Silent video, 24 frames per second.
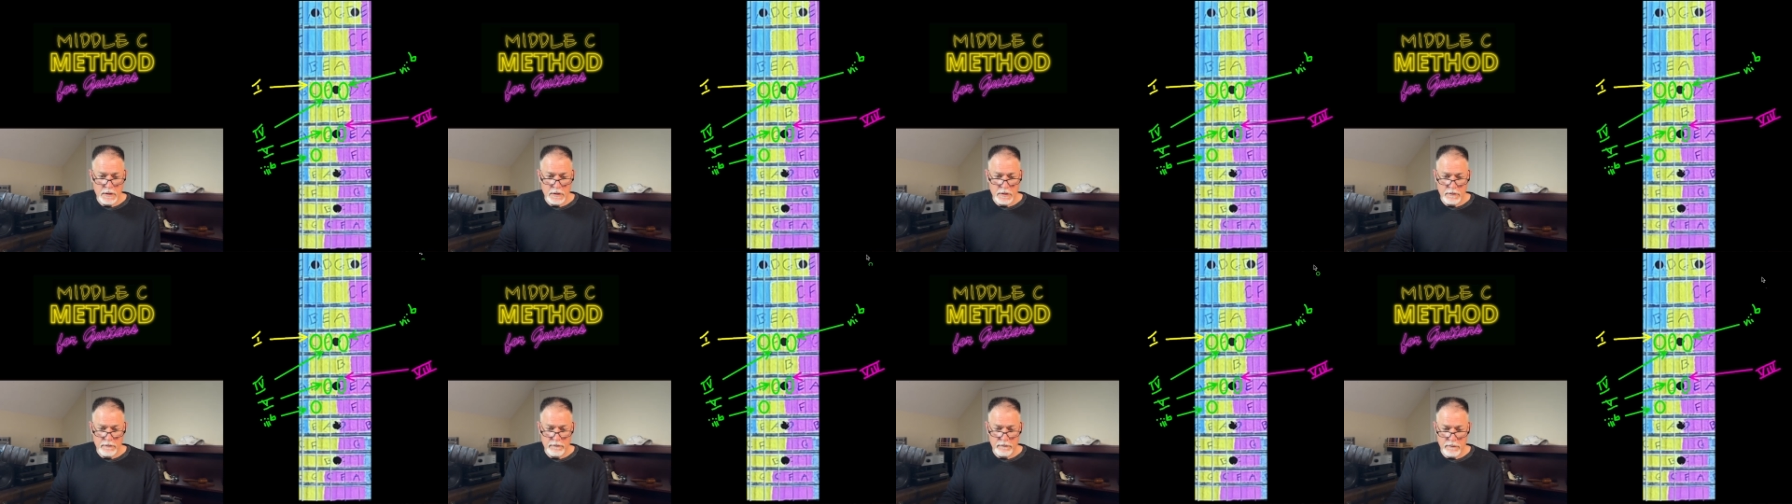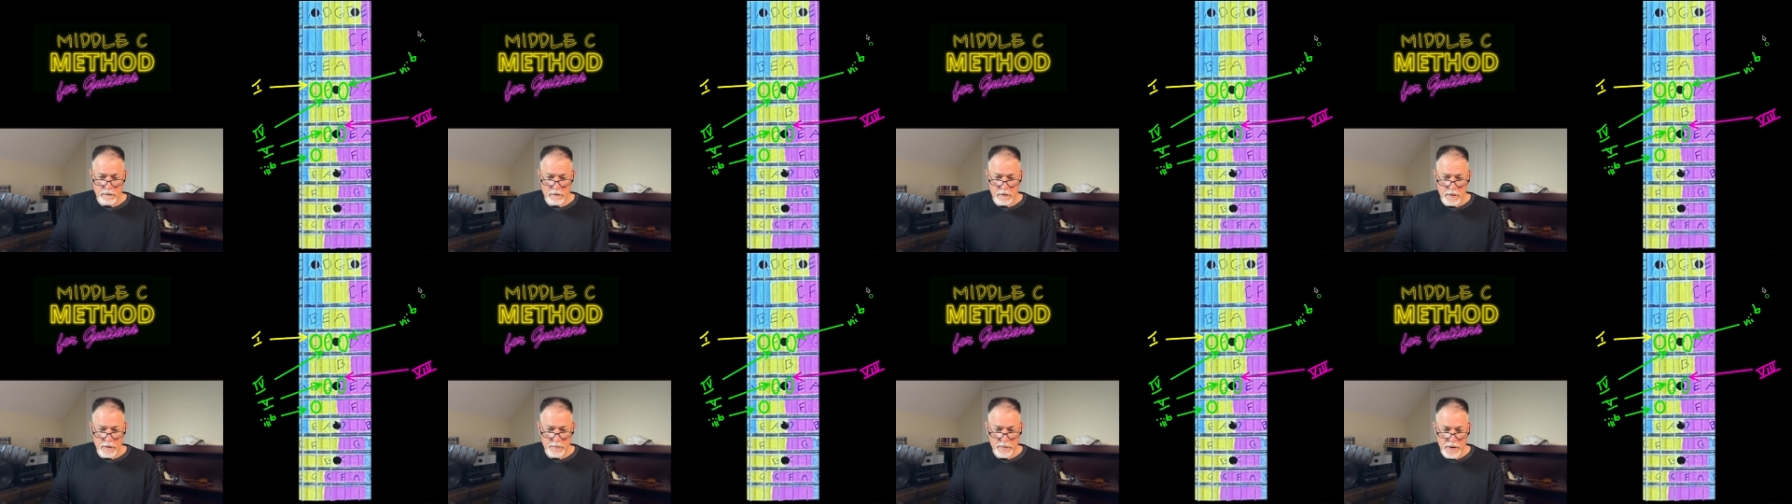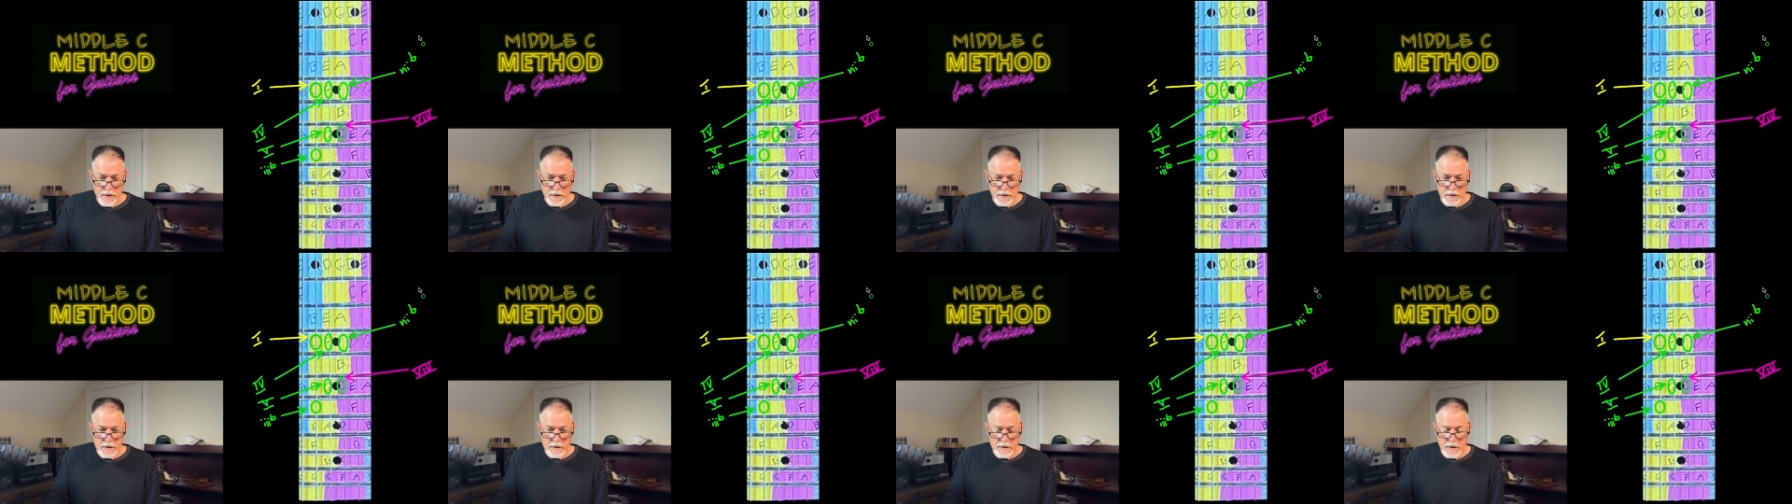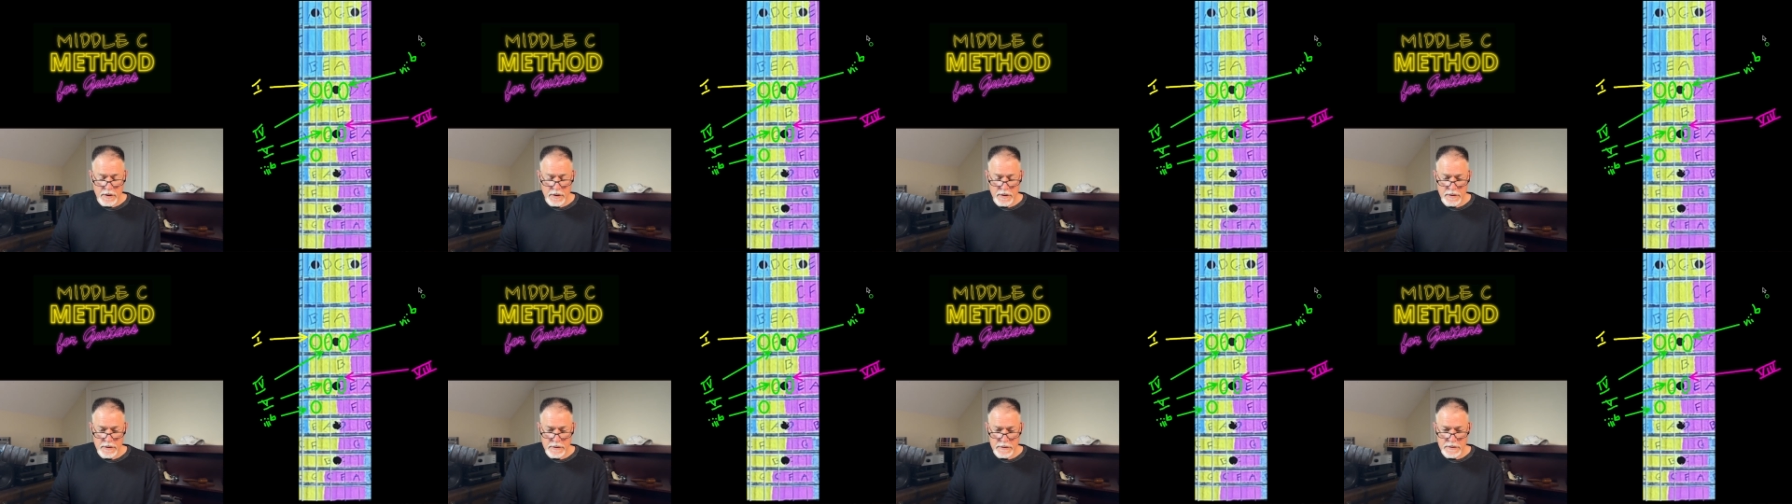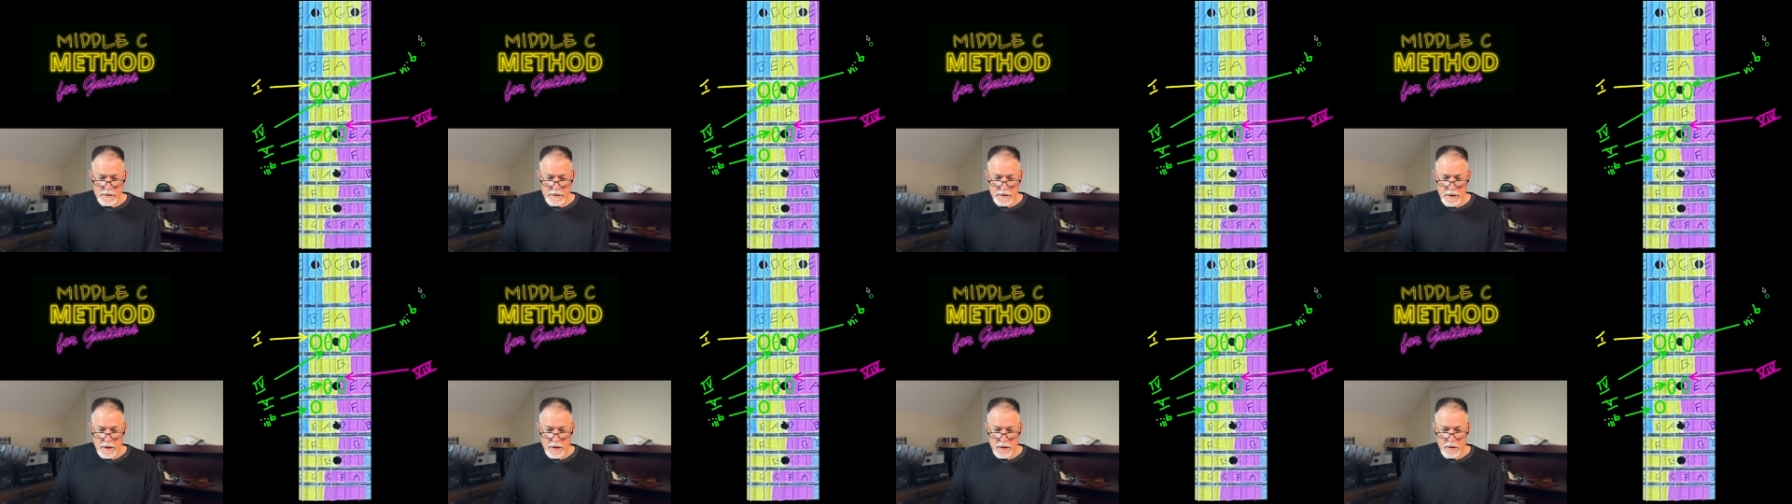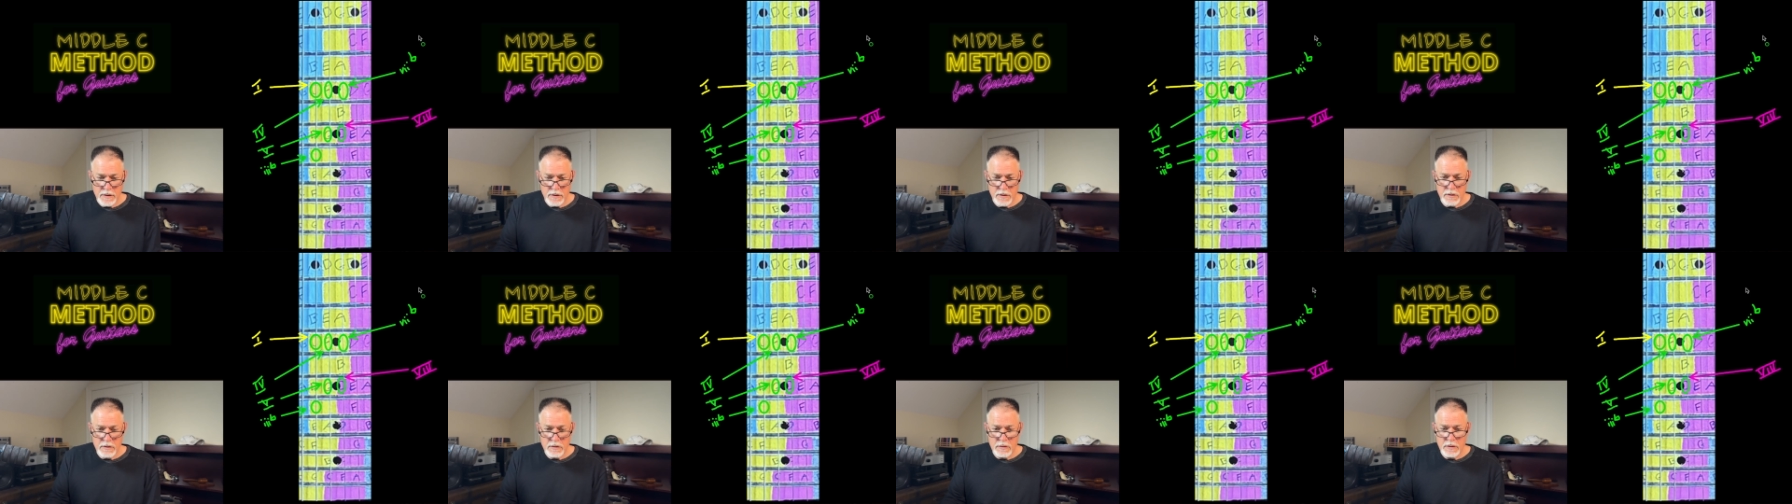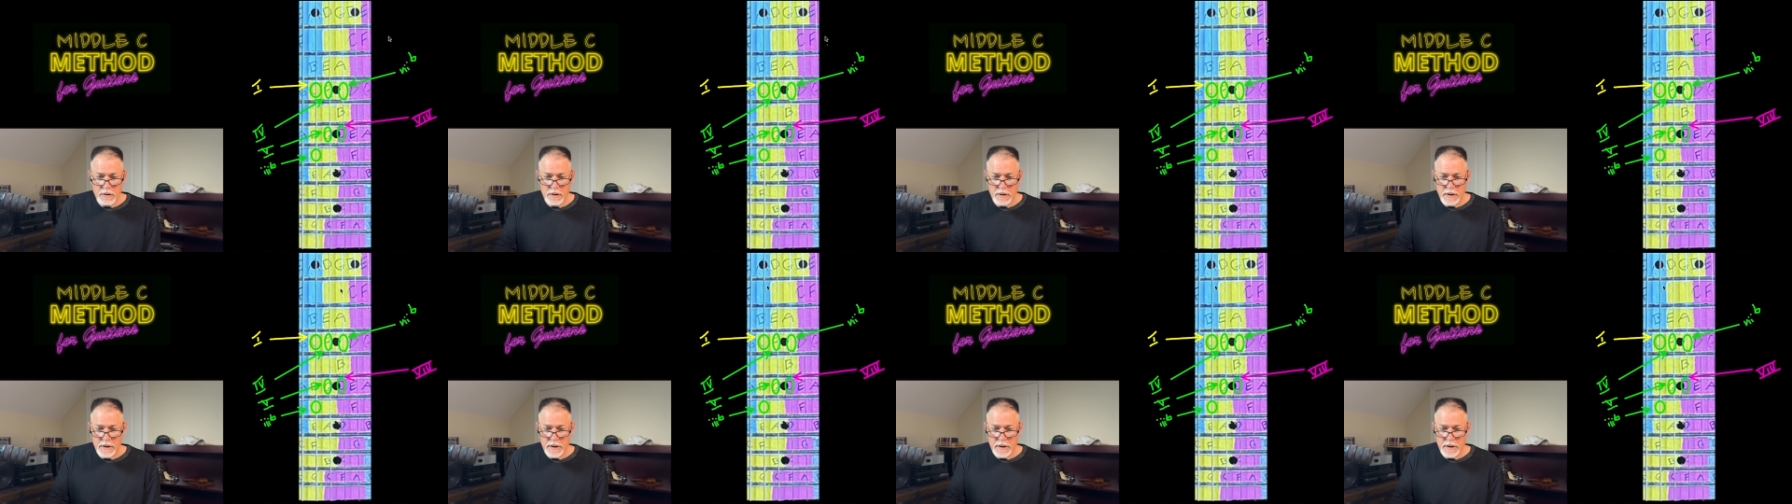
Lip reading: for a pentatonic scale